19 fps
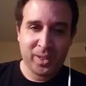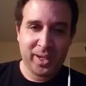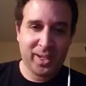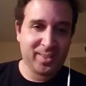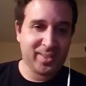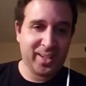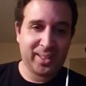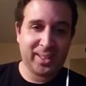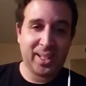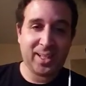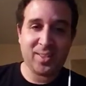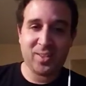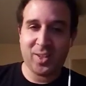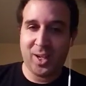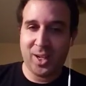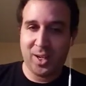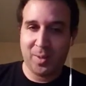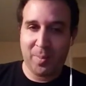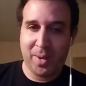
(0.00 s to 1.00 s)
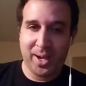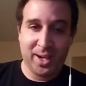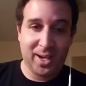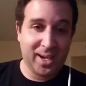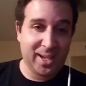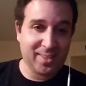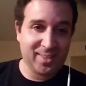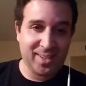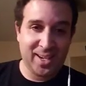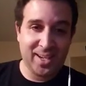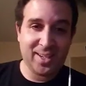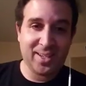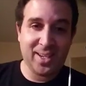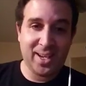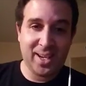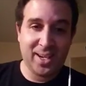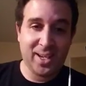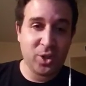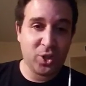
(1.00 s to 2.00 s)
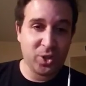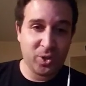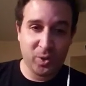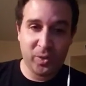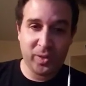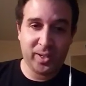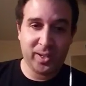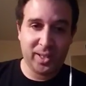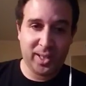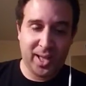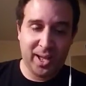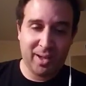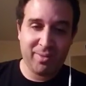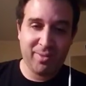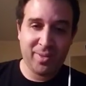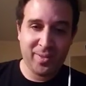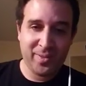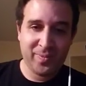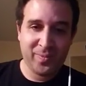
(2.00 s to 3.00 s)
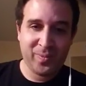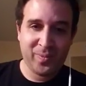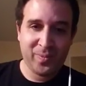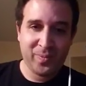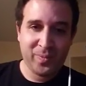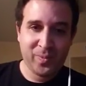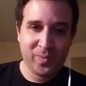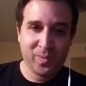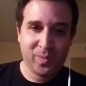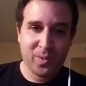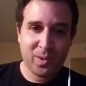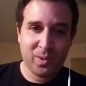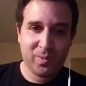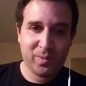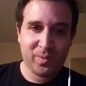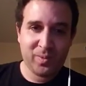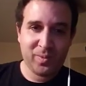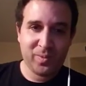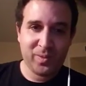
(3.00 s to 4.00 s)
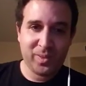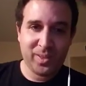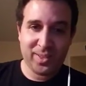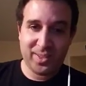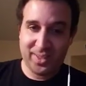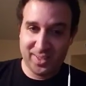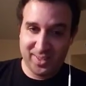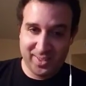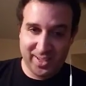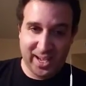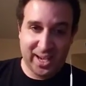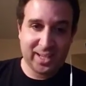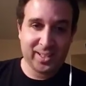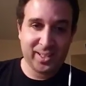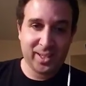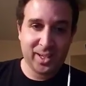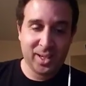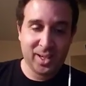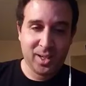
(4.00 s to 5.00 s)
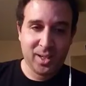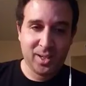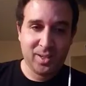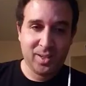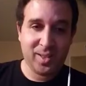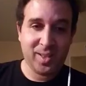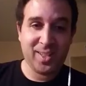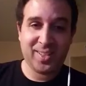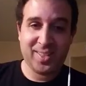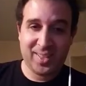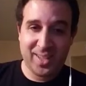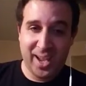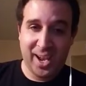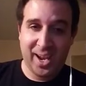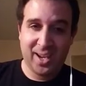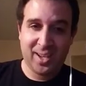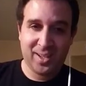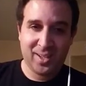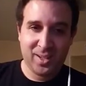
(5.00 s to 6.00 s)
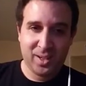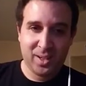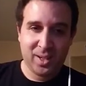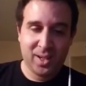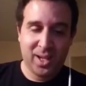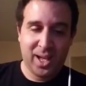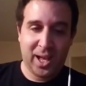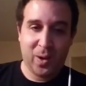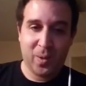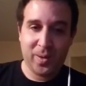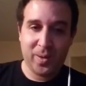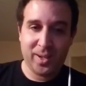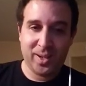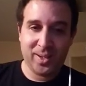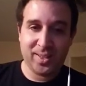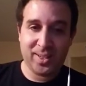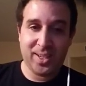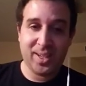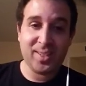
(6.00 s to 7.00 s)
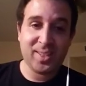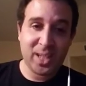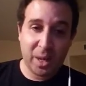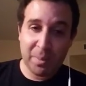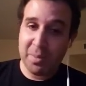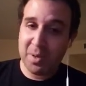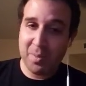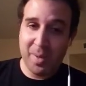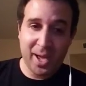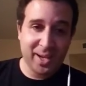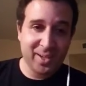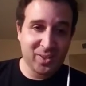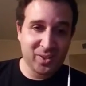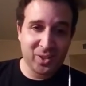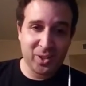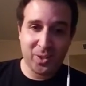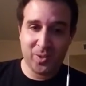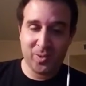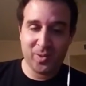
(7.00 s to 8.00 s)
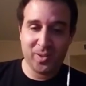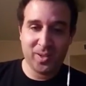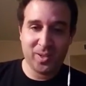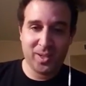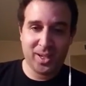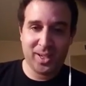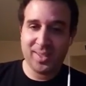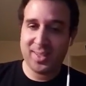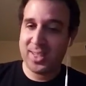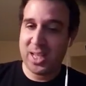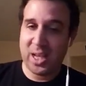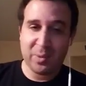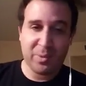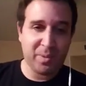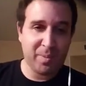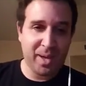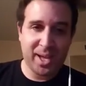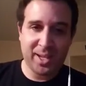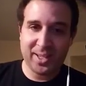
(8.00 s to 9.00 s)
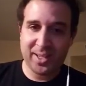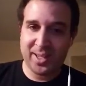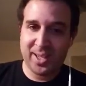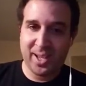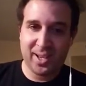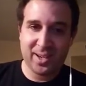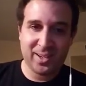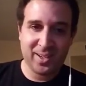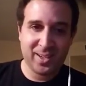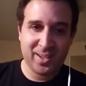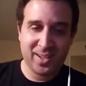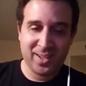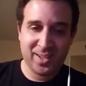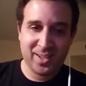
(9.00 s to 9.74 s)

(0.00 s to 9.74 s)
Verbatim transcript: It's like that song, My God's Not Dead, He's Surely Alive. That's exactly to this day how it is. And He's coming back soon. He's coming back again.